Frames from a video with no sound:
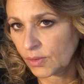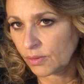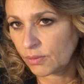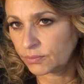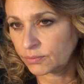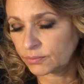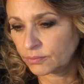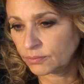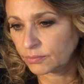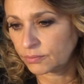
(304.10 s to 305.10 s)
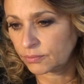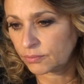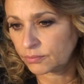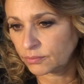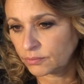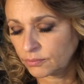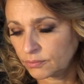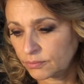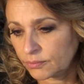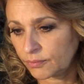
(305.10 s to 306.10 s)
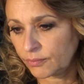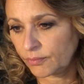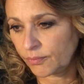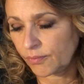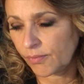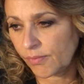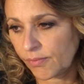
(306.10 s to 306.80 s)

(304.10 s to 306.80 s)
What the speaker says: (silent)